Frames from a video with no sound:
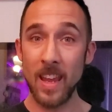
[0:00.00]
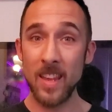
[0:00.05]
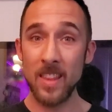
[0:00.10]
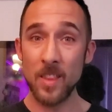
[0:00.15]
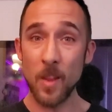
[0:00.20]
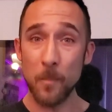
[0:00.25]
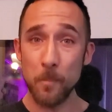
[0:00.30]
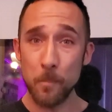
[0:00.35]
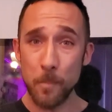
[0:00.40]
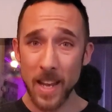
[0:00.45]

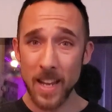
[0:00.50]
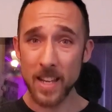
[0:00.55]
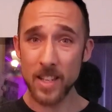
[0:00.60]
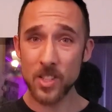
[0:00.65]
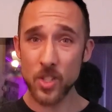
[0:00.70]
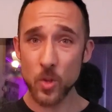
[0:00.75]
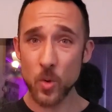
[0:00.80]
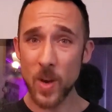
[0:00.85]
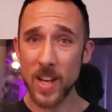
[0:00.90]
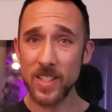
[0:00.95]
And the
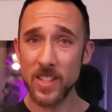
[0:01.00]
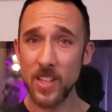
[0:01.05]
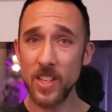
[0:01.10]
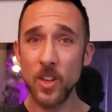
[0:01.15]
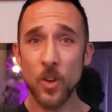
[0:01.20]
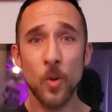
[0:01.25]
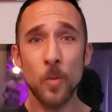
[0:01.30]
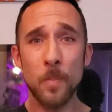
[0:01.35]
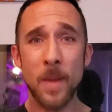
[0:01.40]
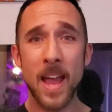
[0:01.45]
biggest threat to
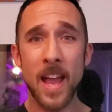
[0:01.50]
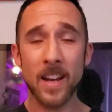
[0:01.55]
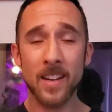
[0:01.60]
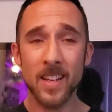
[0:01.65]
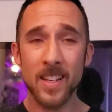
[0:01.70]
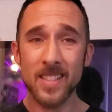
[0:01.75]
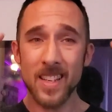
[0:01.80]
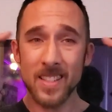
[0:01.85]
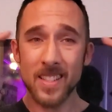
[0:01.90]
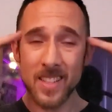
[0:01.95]
you,
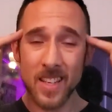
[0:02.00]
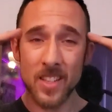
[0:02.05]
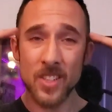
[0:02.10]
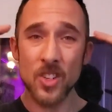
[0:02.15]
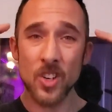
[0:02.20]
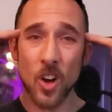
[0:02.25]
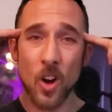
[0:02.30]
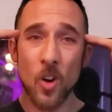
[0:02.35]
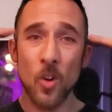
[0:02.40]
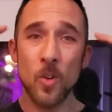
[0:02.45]
Magnus, is
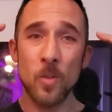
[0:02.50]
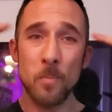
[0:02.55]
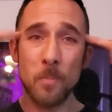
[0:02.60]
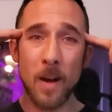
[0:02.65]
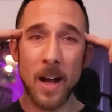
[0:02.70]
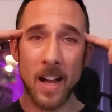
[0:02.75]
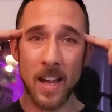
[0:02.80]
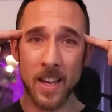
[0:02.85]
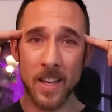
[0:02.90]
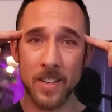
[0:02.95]
in your own
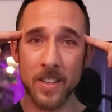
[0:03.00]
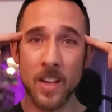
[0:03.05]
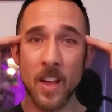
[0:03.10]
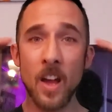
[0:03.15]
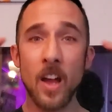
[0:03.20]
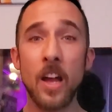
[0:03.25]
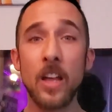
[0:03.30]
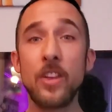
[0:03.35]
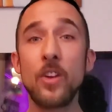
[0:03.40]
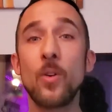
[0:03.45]
mind,
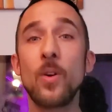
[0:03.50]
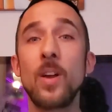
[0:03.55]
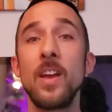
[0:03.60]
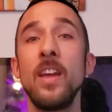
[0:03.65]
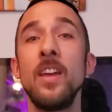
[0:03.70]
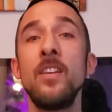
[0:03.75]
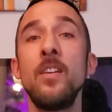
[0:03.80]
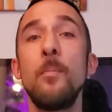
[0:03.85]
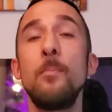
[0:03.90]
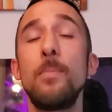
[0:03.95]
your
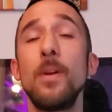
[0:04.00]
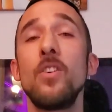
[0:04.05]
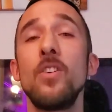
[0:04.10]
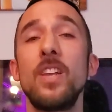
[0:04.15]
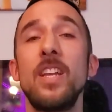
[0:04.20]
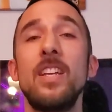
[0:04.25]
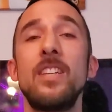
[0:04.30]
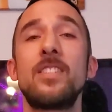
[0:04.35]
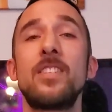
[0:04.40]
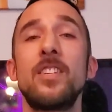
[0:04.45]

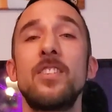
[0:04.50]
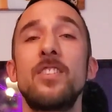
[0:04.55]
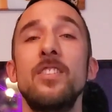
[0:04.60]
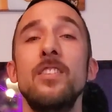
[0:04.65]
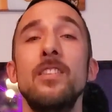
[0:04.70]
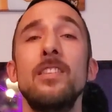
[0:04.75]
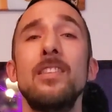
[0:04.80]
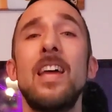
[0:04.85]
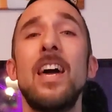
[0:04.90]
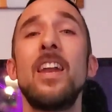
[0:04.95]
inability to
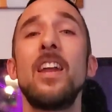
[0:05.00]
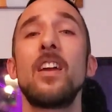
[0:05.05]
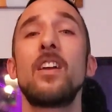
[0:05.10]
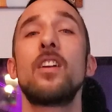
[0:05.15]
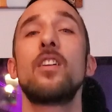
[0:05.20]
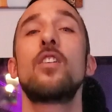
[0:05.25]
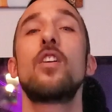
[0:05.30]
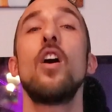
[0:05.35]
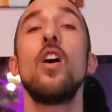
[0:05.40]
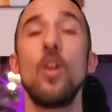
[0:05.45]
let
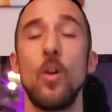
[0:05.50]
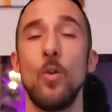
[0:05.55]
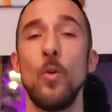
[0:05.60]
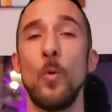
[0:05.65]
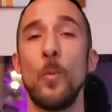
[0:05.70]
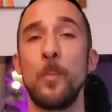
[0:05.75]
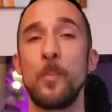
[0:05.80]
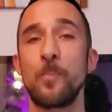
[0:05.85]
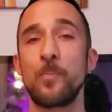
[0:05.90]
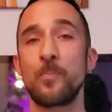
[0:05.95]
it
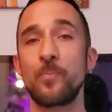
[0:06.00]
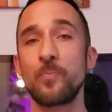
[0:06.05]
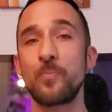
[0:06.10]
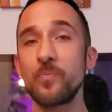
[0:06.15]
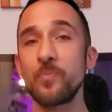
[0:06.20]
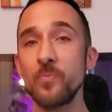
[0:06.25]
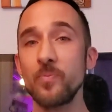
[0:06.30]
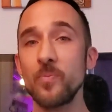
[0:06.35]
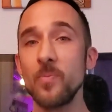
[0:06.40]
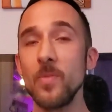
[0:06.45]
go.
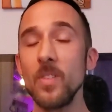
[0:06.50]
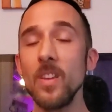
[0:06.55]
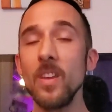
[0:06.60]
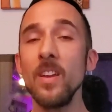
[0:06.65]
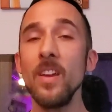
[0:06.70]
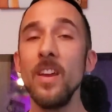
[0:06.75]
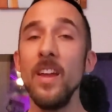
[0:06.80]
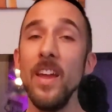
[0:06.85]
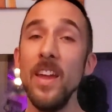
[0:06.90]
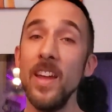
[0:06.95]

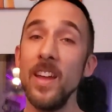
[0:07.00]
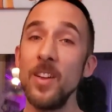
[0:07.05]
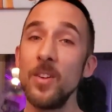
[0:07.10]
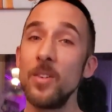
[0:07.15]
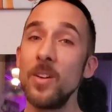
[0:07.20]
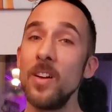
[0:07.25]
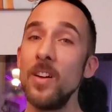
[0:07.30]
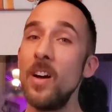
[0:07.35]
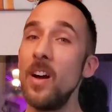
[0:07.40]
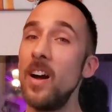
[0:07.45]

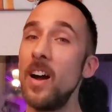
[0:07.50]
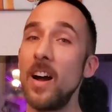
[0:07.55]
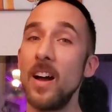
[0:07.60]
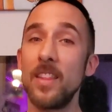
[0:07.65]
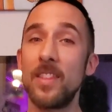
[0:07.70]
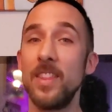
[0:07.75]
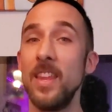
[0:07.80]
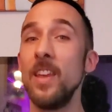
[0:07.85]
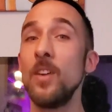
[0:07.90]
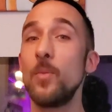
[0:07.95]
And
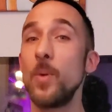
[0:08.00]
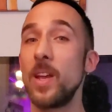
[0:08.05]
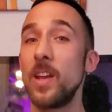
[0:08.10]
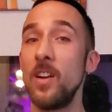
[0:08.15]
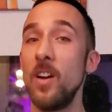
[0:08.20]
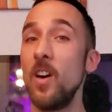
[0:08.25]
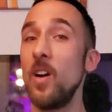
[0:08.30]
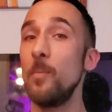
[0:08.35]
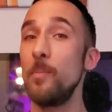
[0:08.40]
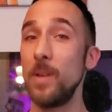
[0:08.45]
I think we
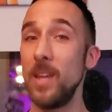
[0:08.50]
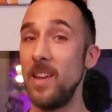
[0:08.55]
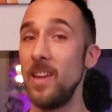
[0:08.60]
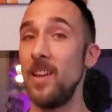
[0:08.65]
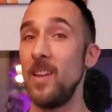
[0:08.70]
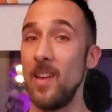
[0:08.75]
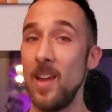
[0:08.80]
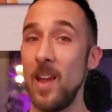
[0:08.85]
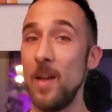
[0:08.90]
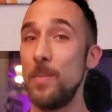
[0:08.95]
can all
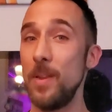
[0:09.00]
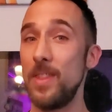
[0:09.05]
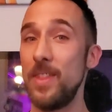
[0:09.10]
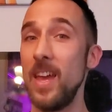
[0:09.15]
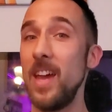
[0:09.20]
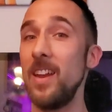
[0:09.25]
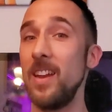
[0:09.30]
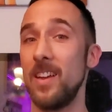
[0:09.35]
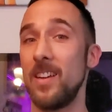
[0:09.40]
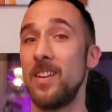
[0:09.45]
be
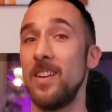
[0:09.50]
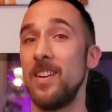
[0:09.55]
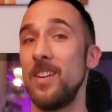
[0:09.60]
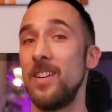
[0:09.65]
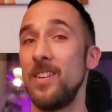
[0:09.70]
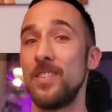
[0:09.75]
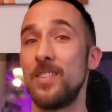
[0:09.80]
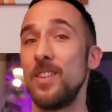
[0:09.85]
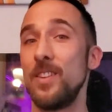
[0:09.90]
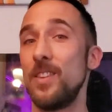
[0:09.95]
empathetic
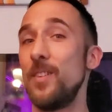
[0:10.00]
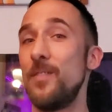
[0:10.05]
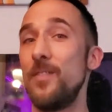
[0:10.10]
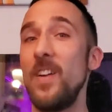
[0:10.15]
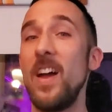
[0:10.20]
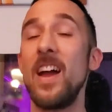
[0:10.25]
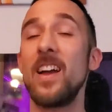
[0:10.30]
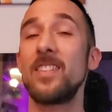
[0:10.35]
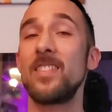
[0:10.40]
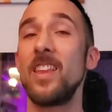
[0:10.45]
to the
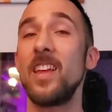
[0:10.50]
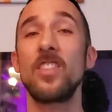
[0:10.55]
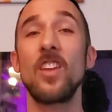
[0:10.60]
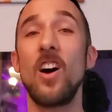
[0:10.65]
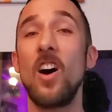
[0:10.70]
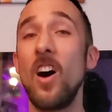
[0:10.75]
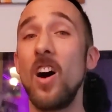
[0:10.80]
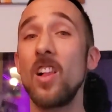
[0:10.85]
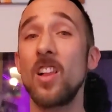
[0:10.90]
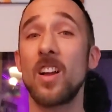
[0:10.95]
fact that
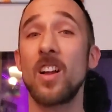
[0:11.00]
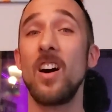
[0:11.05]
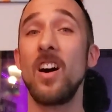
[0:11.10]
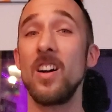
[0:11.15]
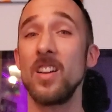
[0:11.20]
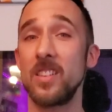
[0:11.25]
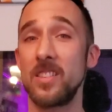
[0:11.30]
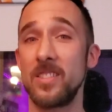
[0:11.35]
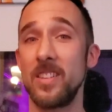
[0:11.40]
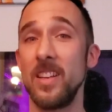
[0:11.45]
the
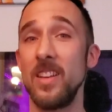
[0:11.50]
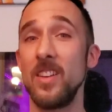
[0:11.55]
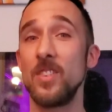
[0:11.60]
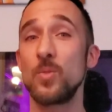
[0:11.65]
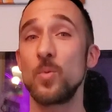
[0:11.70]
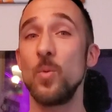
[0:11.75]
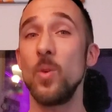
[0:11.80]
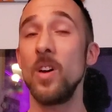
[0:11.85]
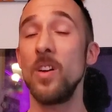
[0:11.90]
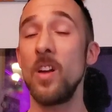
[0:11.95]
Holocaust
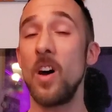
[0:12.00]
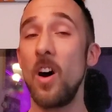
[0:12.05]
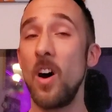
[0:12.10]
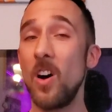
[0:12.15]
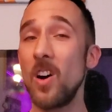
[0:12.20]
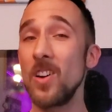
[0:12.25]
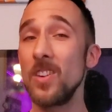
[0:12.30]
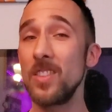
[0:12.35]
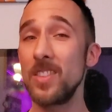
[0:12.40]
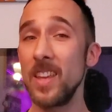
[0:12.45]
is one
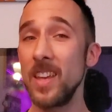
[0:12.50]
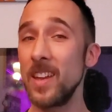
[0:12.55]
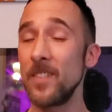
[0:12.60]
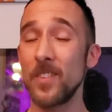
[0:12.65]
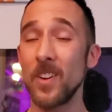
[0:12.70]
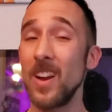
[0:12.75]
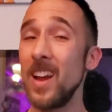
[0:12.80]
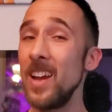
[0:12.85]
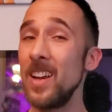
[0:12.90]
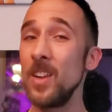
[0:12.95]
hard
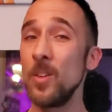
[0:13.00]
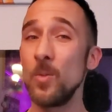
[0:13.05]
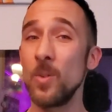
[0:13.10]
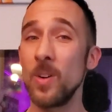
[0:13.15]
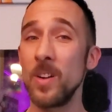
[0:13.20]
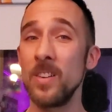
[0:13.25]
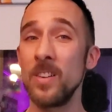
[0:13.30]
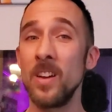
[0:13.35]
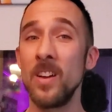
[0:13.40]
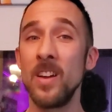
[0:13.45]
thing for
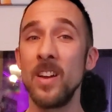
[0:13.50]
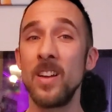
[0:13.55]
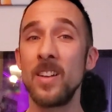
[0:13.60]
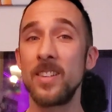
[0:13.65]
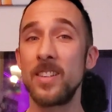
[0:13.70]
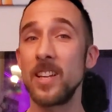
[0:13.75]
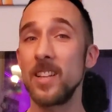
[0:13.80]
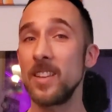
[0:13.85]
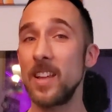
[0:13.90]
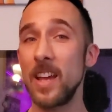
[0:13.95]
anyone
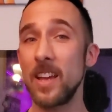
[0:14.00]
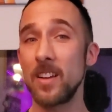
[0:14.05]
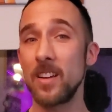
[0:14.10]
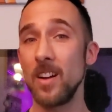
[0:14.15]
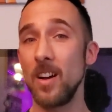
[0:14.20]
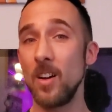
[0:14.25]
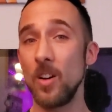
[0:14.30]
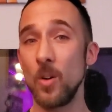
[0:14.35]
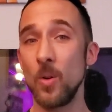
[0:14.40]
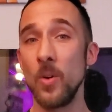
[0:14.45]
to let
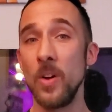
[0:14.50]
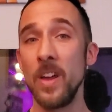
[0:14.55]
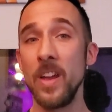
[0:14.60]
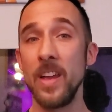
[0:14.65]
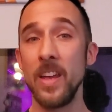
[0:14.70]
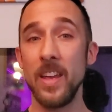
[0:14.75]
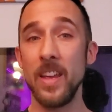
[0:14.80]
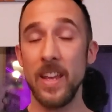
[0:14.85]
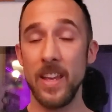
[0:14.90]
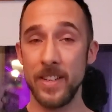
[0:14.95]
go.
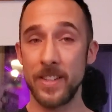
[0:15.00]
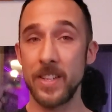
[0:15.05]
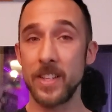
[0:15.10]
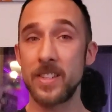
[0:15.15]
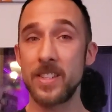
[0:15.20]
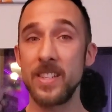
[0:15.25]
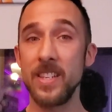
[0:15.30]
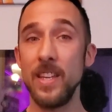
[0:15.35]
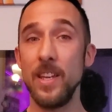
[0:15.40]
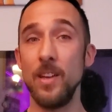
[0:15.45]
And
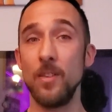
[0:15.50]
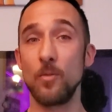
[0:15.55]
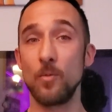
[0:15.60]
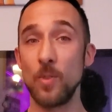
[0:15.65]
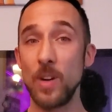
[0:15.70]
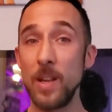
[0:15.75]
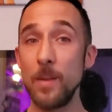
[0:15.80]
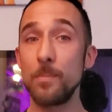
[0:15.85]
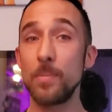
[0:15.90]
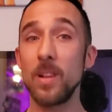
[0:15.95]
to see it
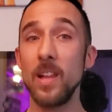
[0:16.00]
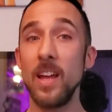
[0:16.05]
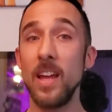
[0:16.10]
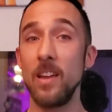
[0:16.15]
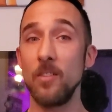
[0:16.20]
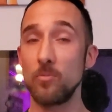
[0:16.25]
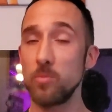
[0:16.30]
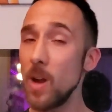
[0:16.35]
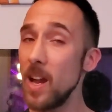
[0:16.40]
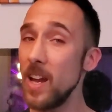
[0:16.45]

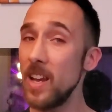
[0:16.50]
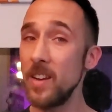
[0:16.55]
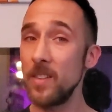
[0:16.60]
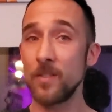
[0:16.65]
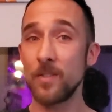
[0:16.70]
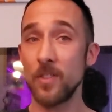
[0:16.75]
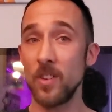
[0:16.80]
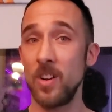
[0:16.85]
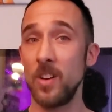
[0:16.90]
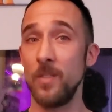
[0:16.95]
replay right
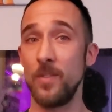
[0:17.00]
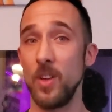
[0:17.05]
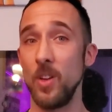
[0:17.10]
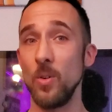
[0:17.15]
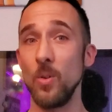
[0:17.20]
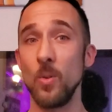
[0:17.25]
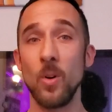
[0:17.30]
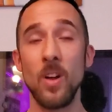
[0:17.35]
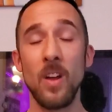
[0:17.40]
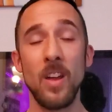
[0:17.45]
in front of
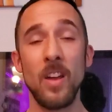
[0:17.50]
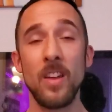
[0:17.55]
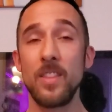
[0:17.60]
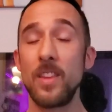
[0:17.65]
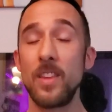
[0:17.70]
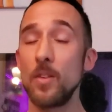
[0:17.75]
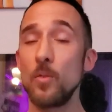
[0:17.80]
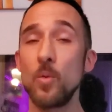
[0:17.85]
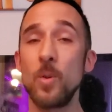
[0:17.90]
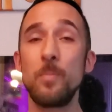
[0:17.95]
you,
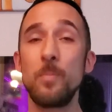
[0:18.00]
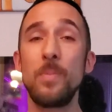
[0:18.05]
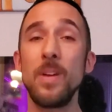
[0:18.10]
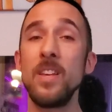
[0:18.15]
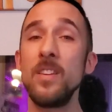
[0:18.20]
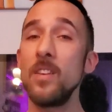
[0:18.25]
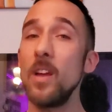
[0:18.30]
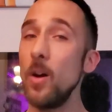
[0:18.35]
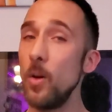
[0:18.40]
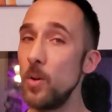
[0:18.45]
there would
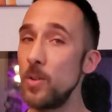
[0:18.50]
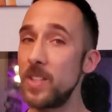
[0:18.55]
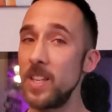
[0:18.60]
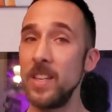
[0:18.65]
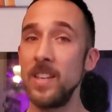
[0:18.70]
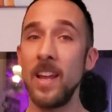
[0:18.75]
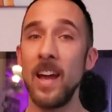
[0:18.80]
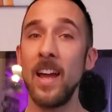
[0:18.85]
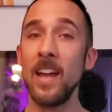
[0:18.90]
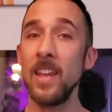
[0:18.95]
be no
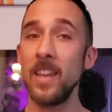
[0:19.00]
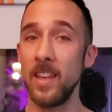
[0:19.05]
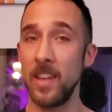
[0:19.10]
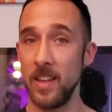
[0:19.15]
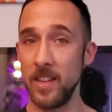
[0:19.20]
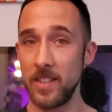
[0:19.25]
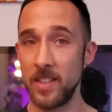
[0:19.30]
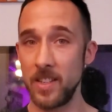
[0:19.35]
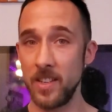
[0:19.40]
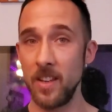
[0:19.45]
denying
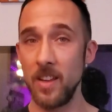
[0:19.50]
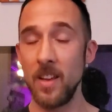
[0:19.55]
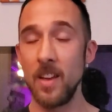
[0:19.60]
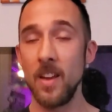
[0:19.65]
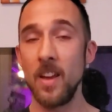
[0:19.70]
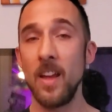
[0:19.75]
it.